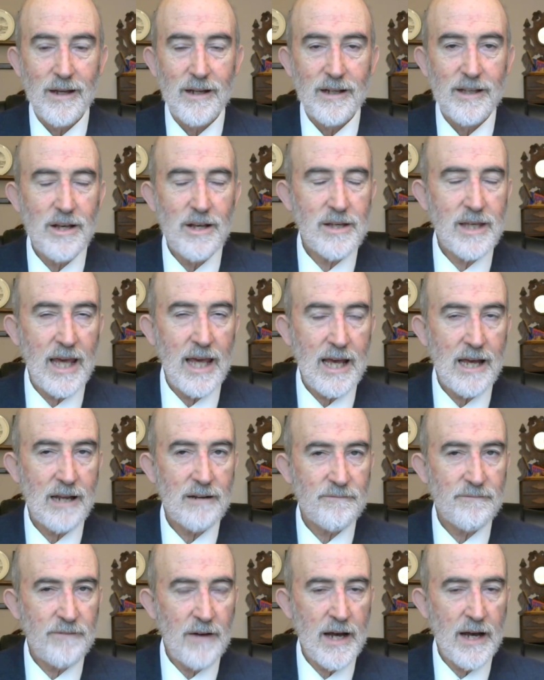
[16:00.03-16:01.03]
You
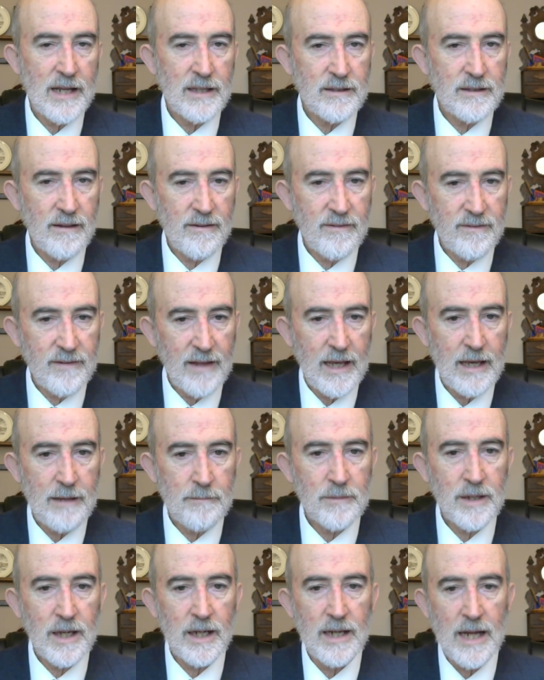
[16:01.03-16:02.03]
can't find the
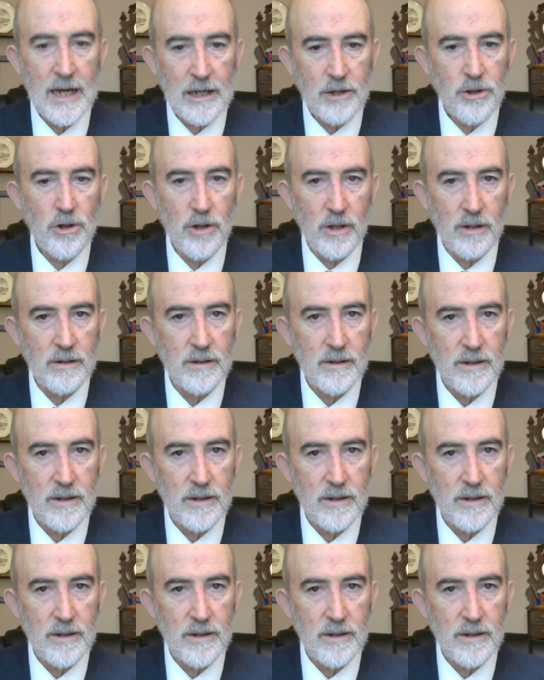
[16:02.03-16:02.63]
same connection